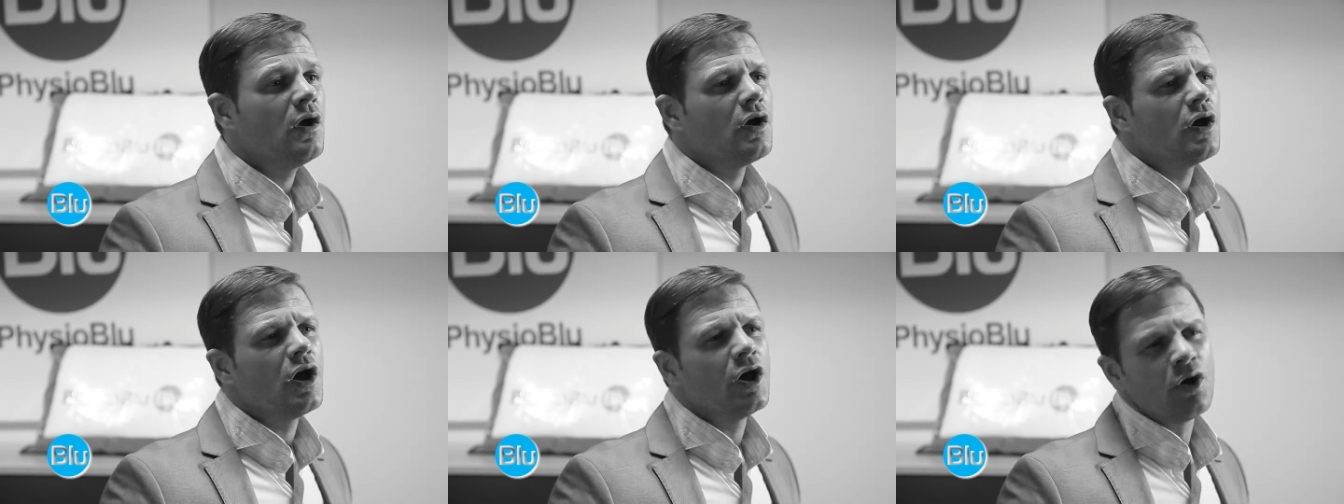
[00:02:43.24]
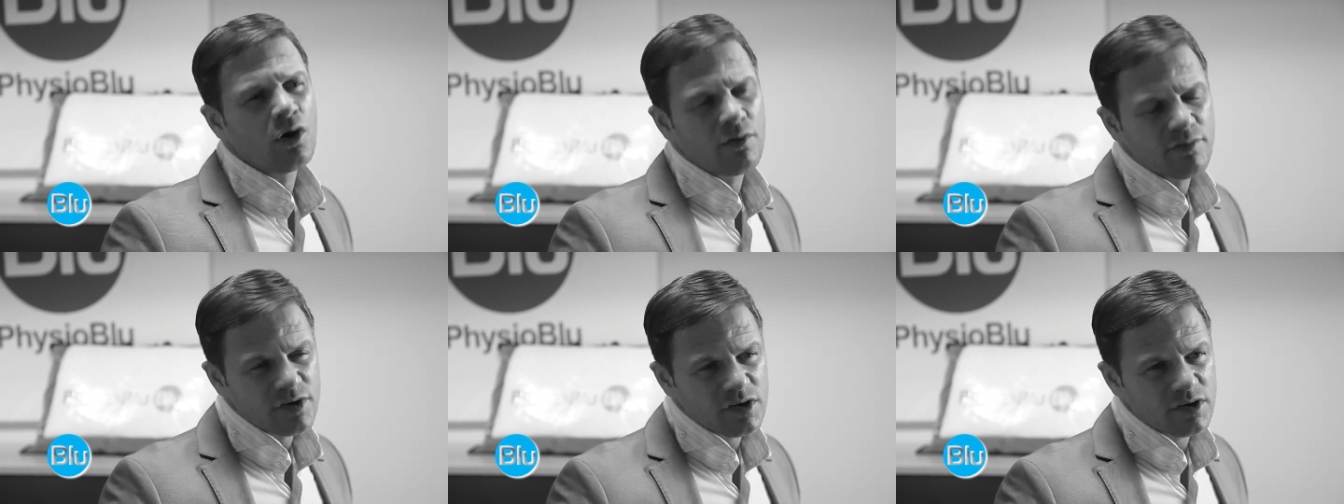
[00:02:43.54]

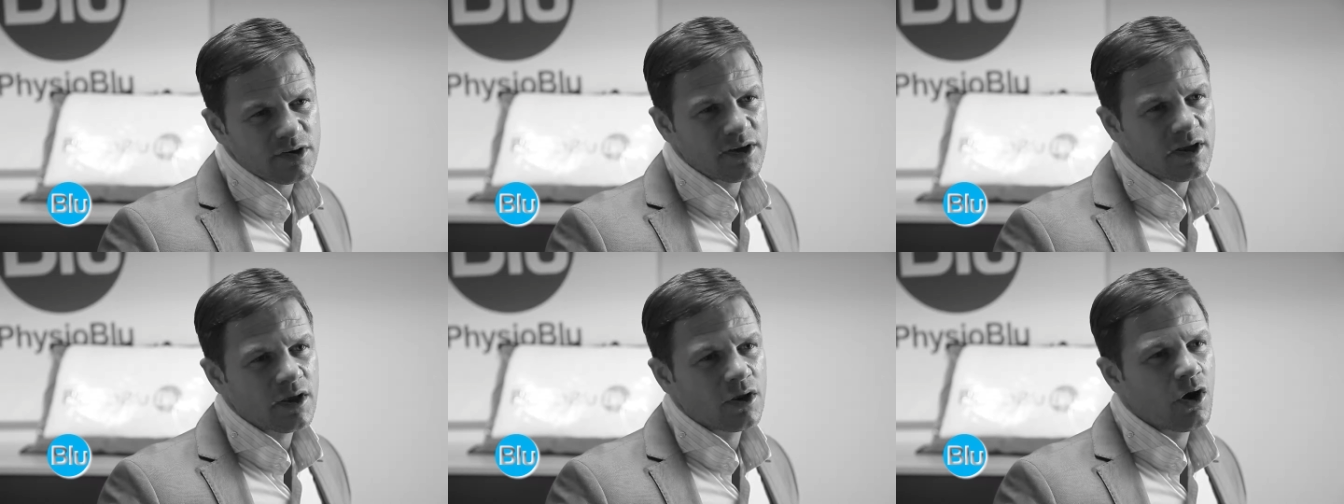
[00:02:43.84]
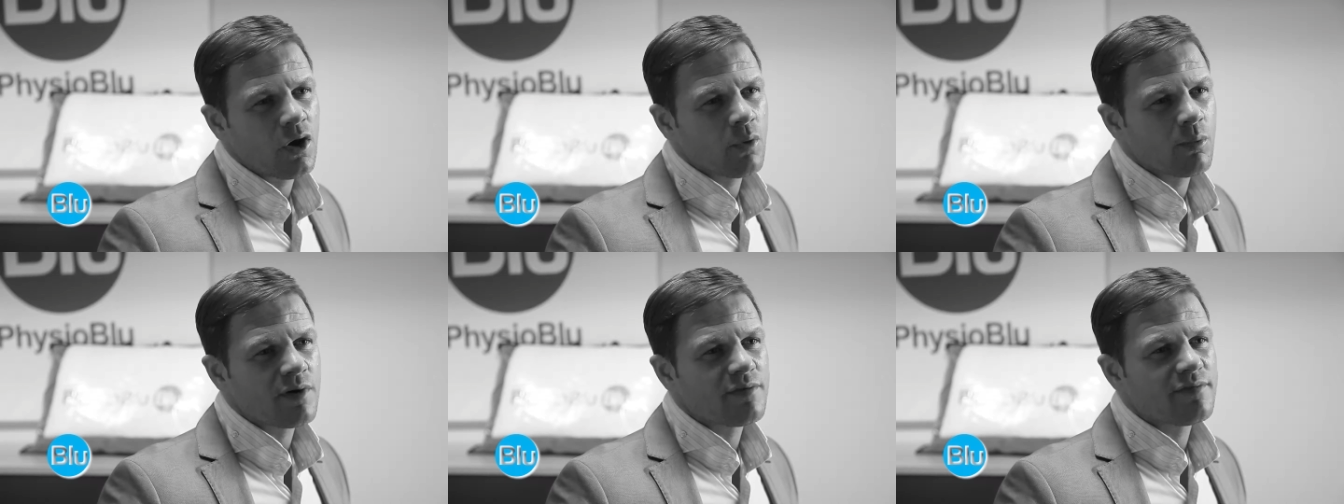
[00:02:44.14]
And obviously,
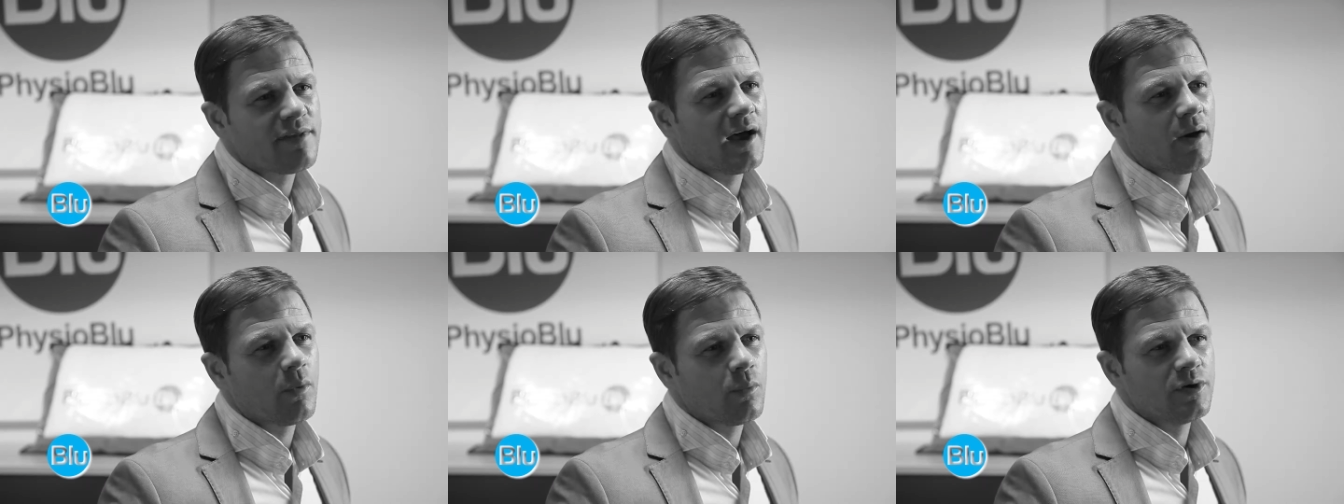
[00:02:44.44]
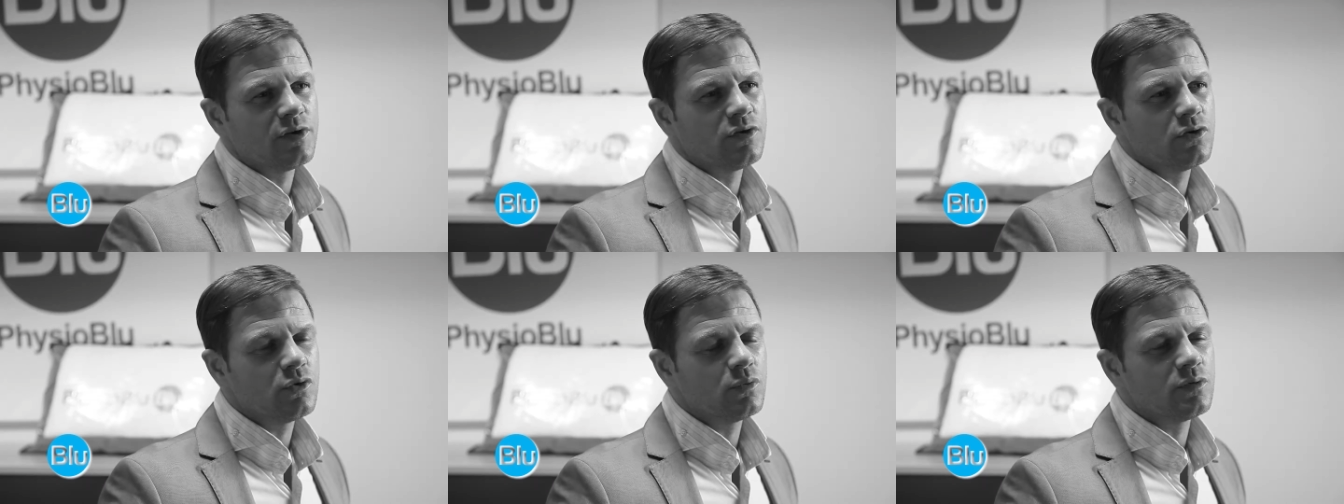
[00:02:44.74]
along with that,
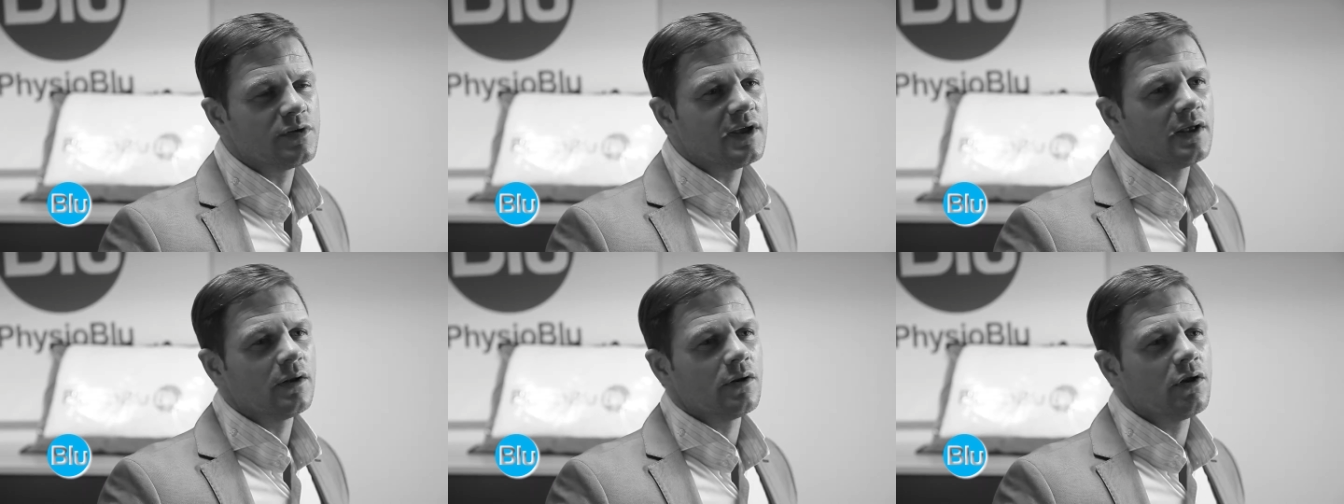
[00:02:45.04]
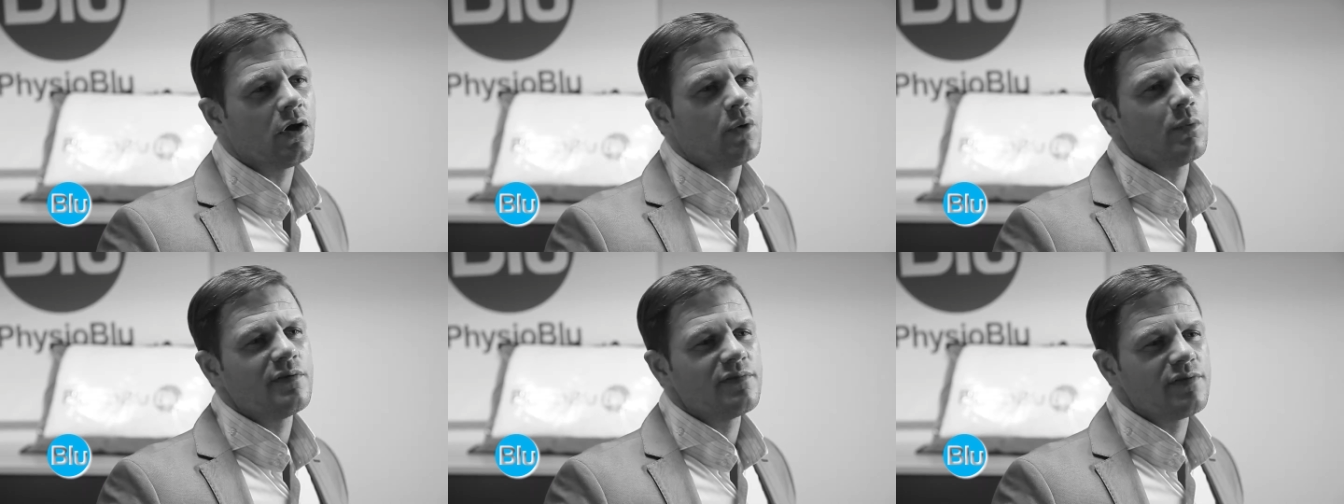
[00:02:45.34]
we do deal a
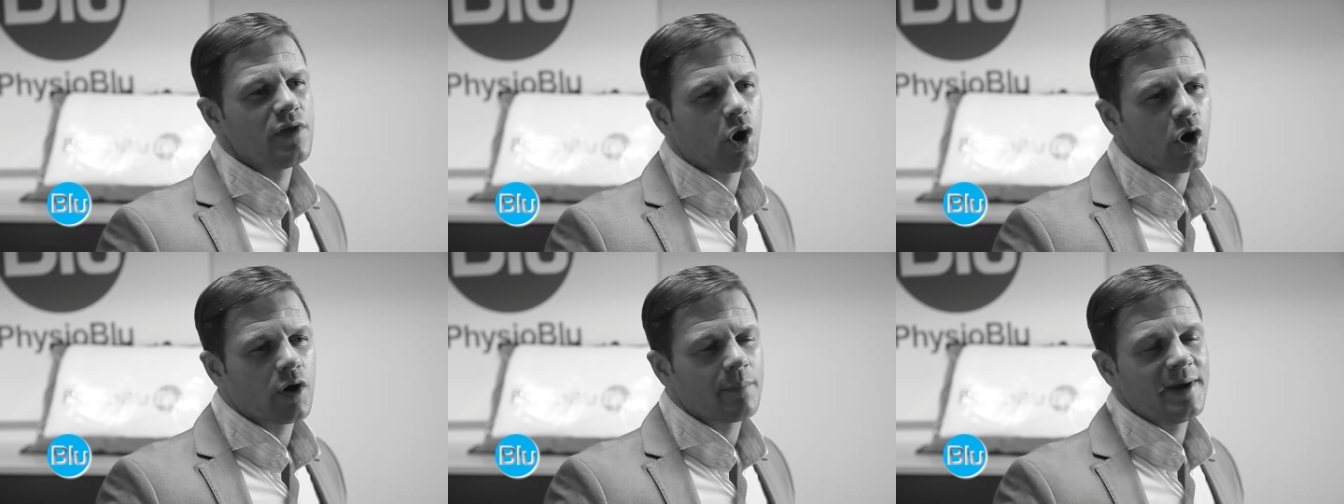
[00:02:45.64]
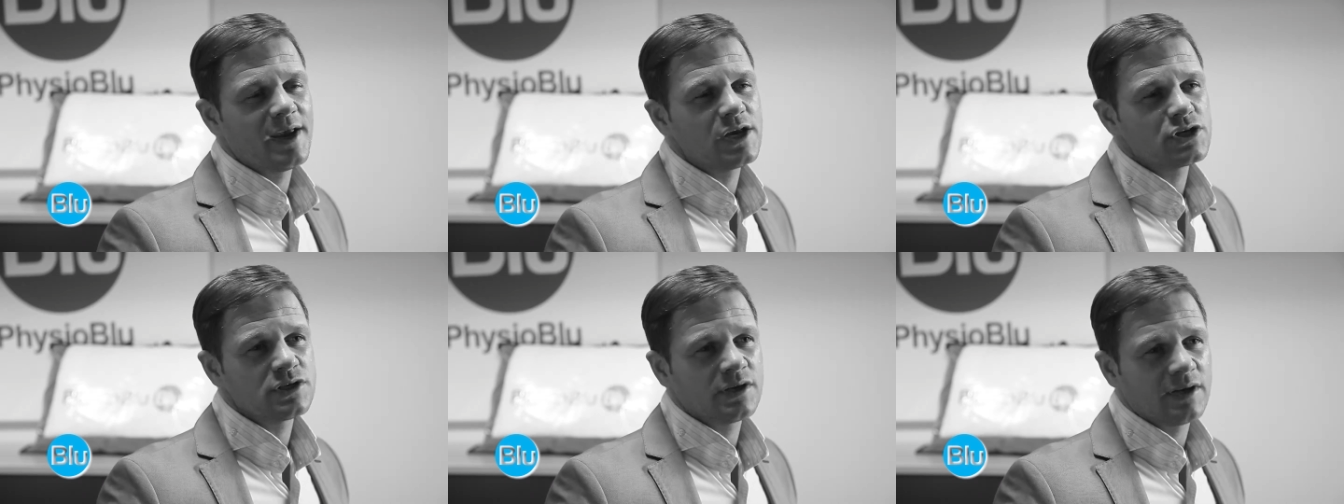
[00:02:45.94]
lot with the
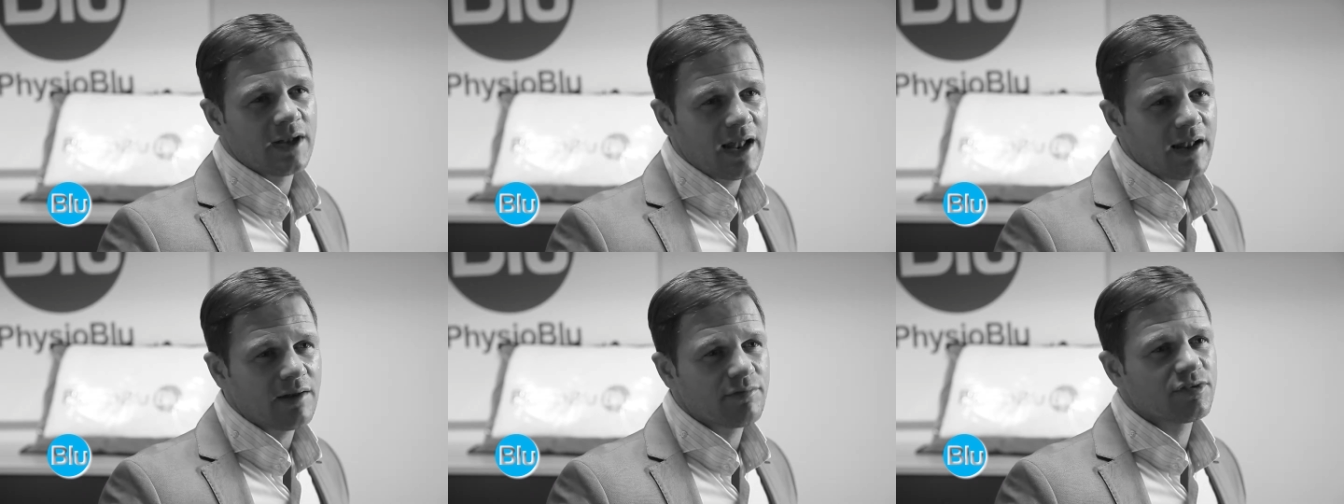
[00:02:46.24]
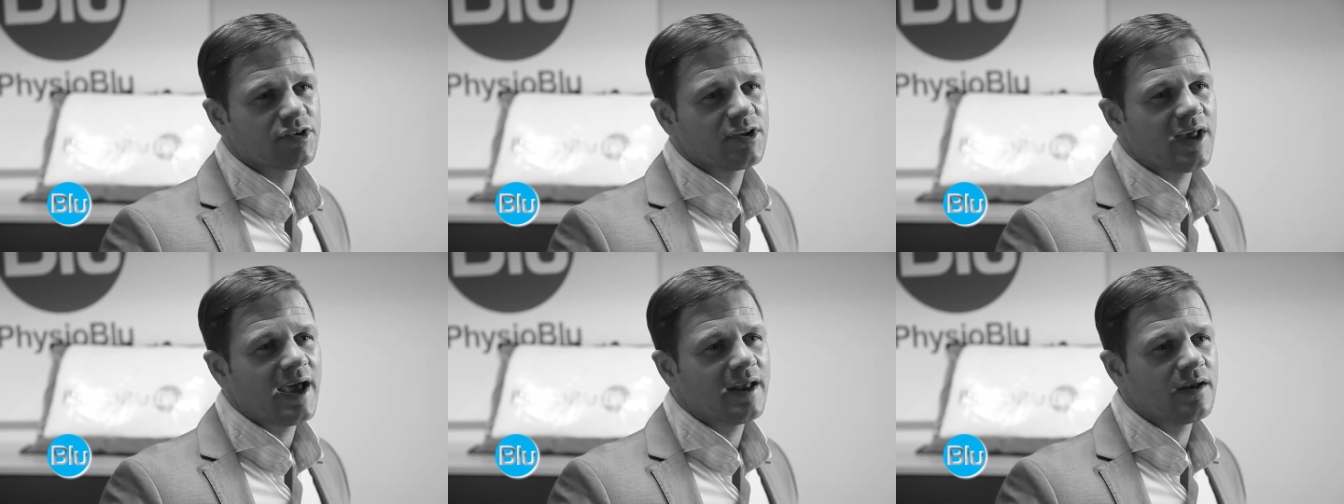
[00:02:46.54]
occupational health
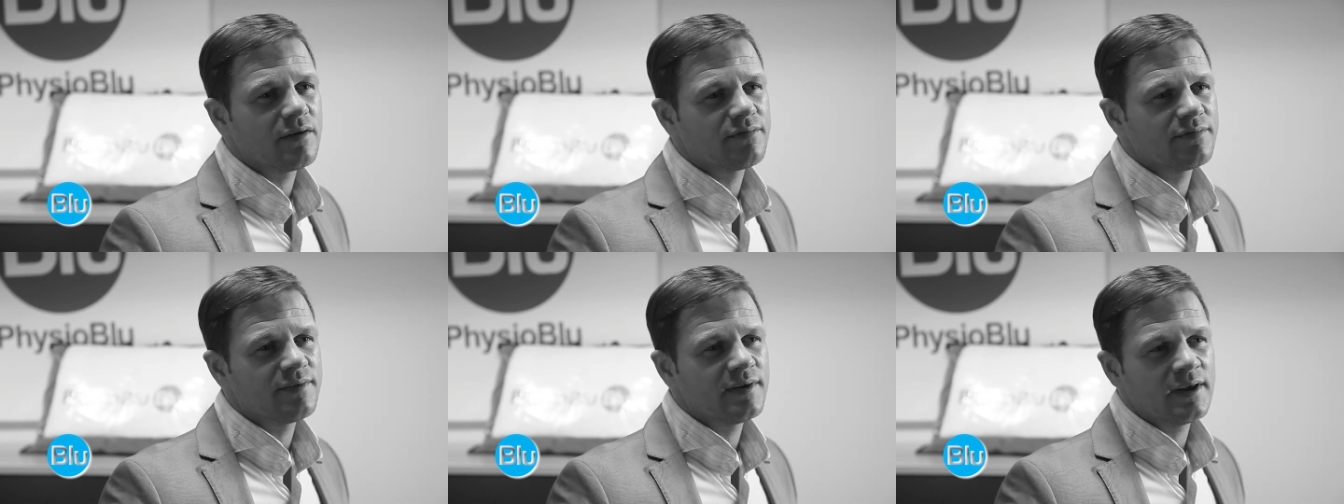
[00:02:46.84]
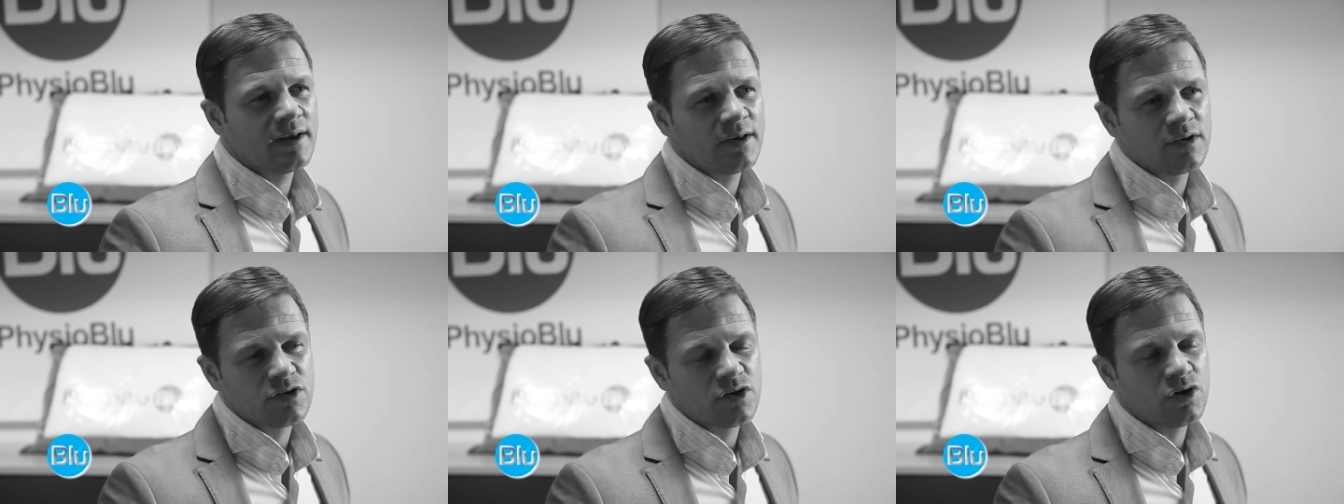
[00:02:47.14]
side of
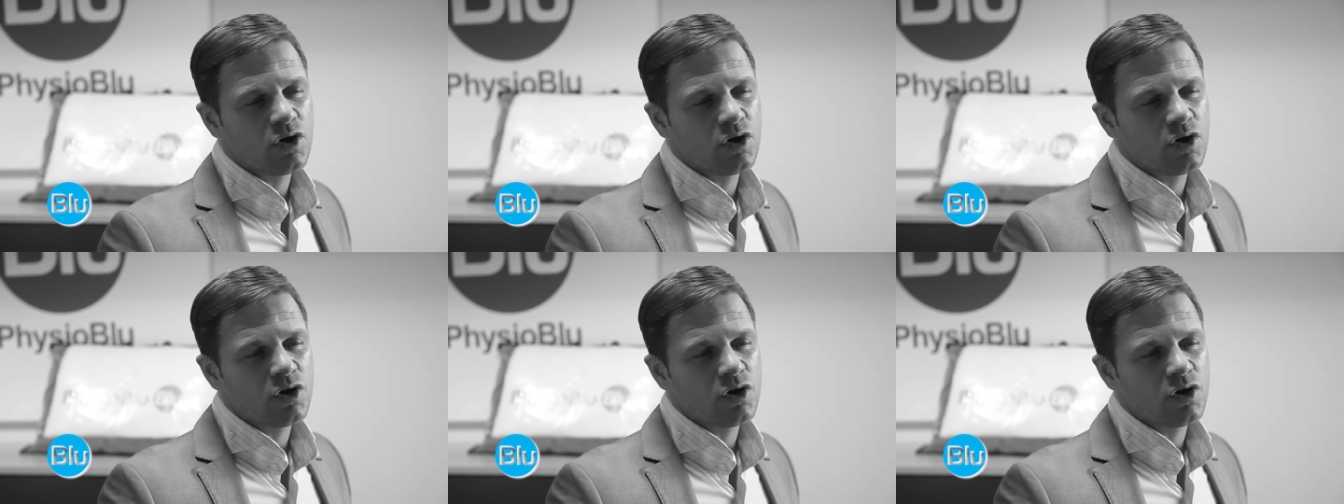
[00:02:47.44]
things.